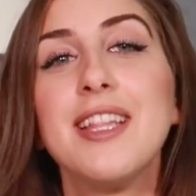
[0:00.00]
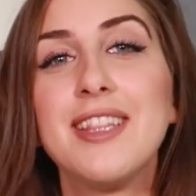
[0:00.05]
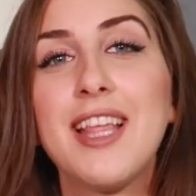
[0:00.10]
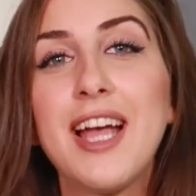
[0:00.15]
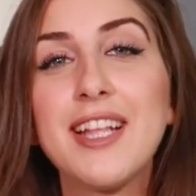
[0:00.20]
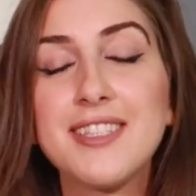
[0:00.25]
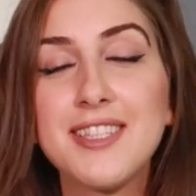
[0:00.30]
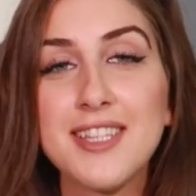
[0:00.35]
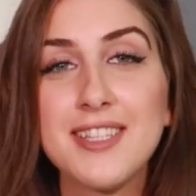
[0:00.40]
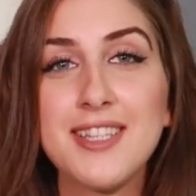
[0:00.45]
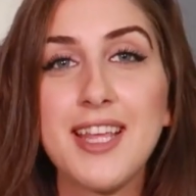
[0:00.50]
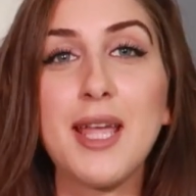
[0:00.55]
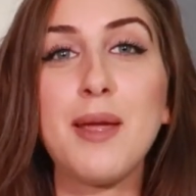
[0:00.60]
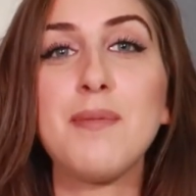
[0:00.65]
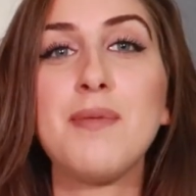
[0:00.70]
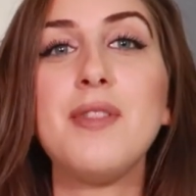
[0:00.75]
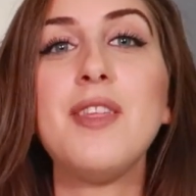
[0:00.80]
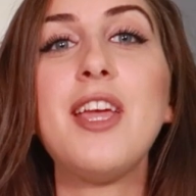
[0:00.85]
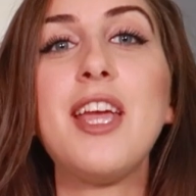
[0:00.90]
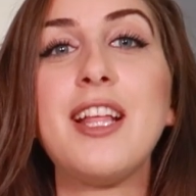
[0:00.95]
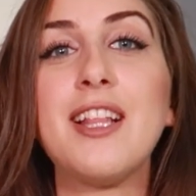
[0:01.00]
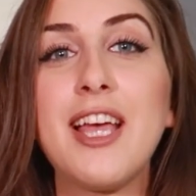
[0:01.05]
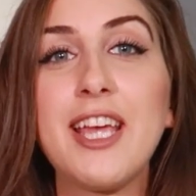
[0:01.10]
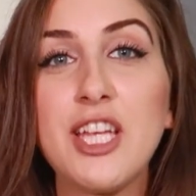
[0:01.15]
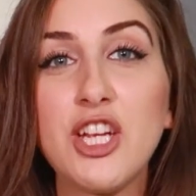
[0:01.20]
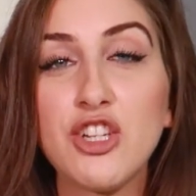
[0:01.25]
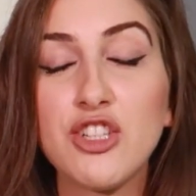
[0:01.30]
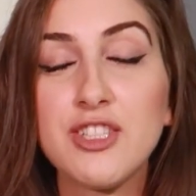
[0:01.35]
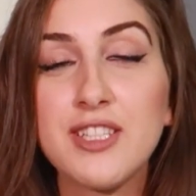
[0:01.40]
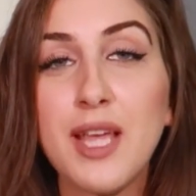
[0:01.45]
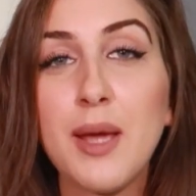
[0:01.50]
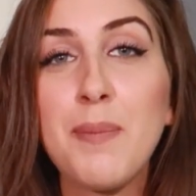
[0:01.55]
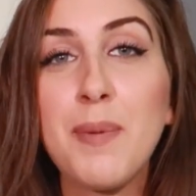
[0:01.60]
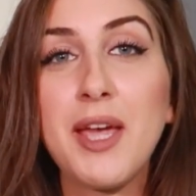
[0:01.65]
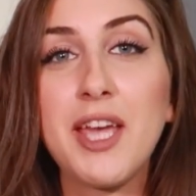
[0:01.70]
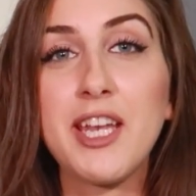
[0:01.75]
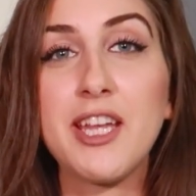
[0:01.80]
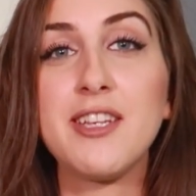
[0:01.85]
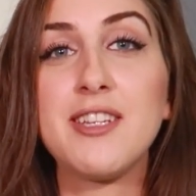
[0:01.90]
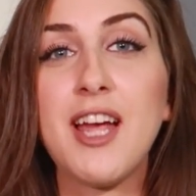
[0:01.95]
That's the same thing, like you're
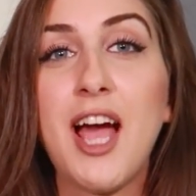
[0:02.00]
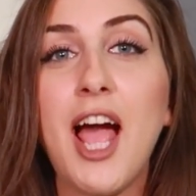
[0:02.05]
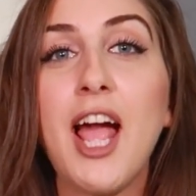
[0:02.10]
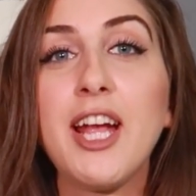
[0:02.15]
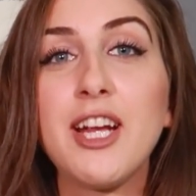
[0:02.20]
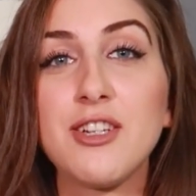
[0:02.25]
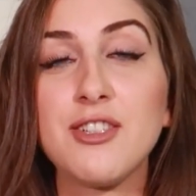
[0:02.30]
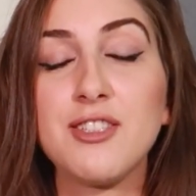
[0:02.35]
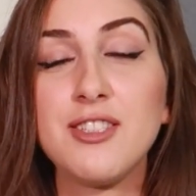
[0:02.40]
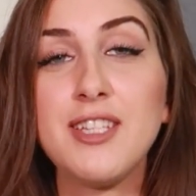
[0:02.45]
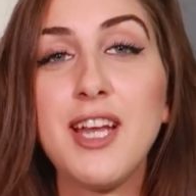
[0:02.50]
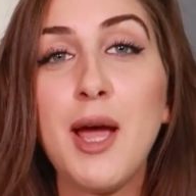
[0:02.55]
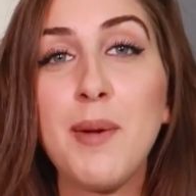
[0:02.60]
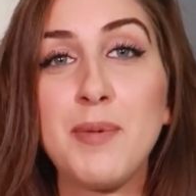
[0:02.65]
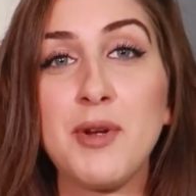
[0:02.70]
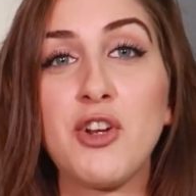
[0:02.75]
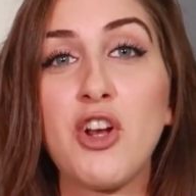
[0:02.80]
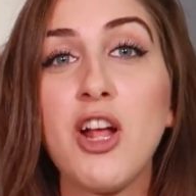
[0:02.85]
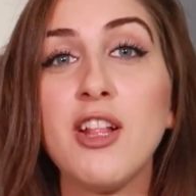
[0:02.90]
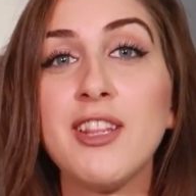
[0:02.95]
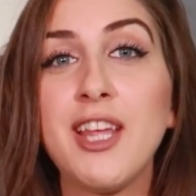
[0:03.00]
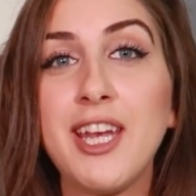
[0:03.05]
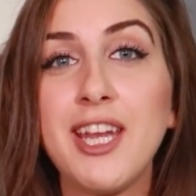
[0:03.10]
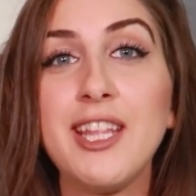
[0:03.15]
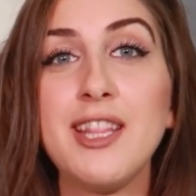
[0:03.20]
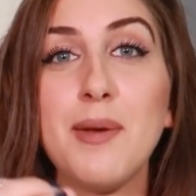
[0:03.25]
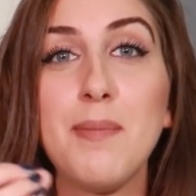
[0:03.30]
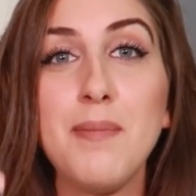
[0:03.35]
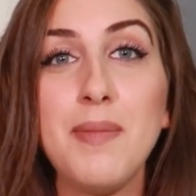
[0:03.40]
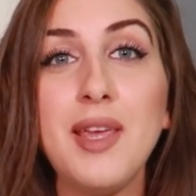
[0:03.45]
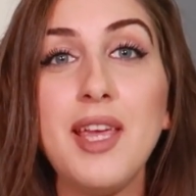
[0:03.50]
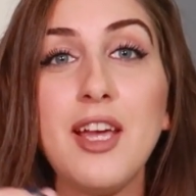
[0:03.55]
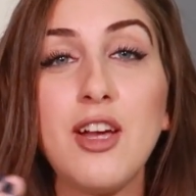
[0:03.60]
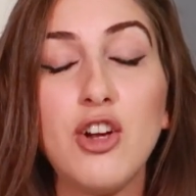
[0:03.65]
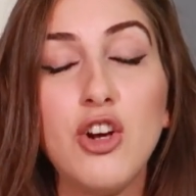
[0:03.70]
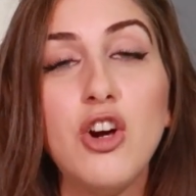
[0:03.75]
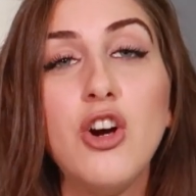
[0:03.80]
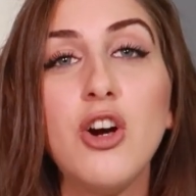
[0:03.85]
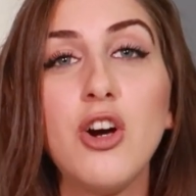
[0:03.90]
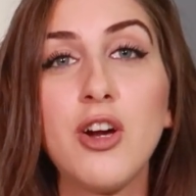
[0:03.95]
skipping an entire step. You're not letting the
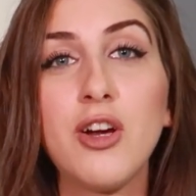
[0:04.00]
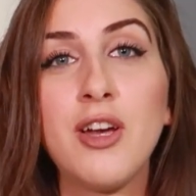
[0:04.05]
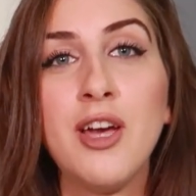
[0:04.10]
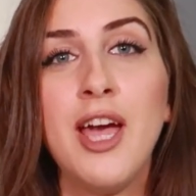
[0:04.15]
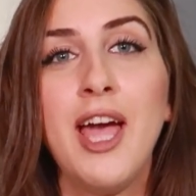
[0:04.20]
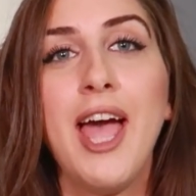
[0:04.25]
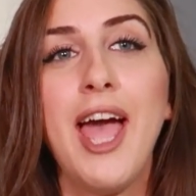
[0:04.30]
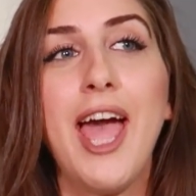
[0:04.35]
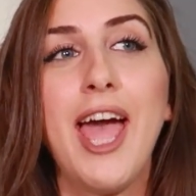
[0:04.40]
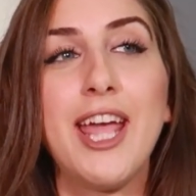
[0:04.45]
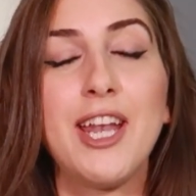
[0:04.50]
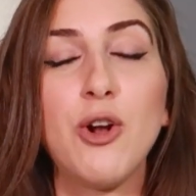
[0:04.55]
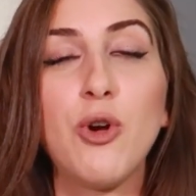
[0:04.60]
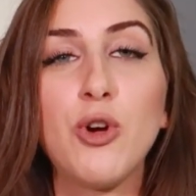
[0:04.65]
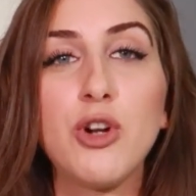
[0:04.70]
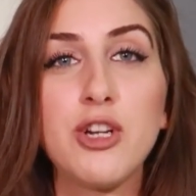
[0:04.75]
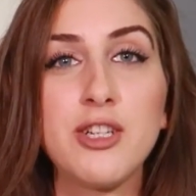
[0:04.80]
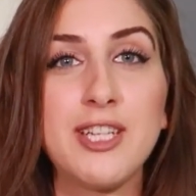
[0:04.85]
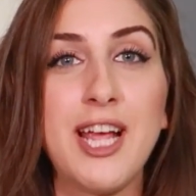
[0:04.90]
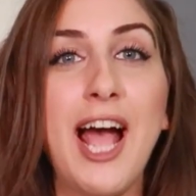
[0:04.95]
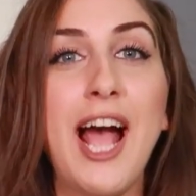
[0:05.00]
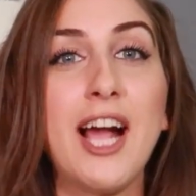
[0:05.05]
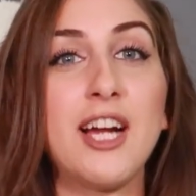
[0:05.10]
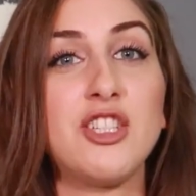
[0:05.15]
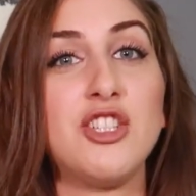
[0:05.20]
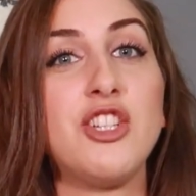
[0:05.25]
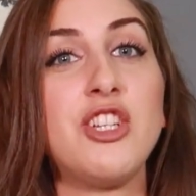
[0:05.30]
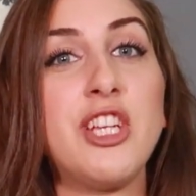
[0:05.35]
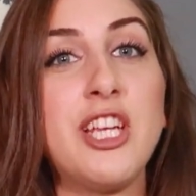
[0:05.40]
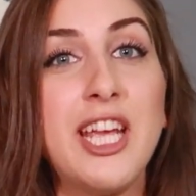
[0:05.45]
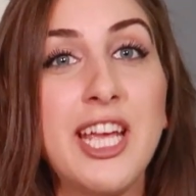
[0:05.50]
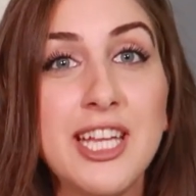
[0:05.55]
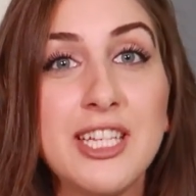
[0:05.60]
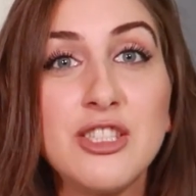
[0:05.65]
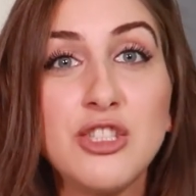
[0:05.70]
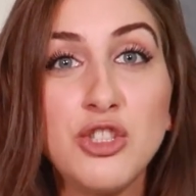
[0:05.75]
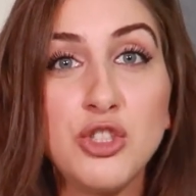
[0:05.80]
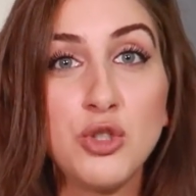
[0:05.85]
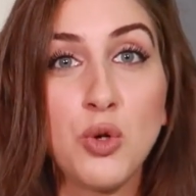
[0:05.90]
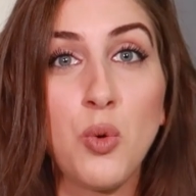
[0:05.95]
meat cook in order to actually
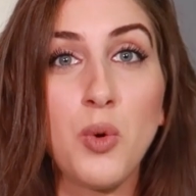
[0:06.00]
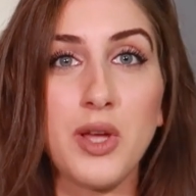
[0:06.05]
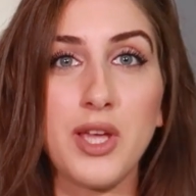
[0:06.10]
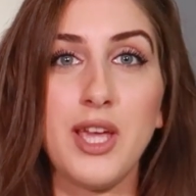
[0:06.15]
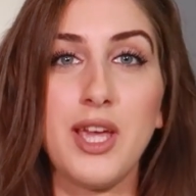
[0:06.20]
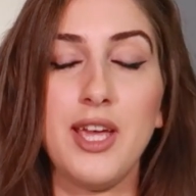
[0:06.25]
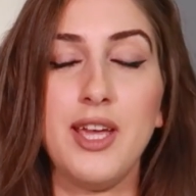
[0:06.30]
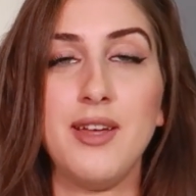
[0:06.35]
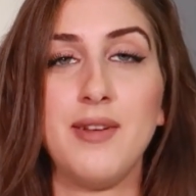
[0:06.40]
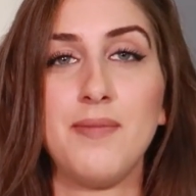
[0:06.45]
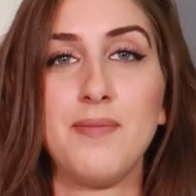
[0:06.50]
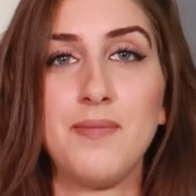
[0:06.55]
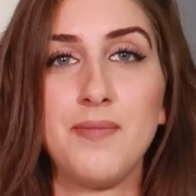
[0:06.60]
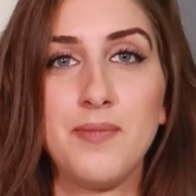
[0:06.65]
enjoy it.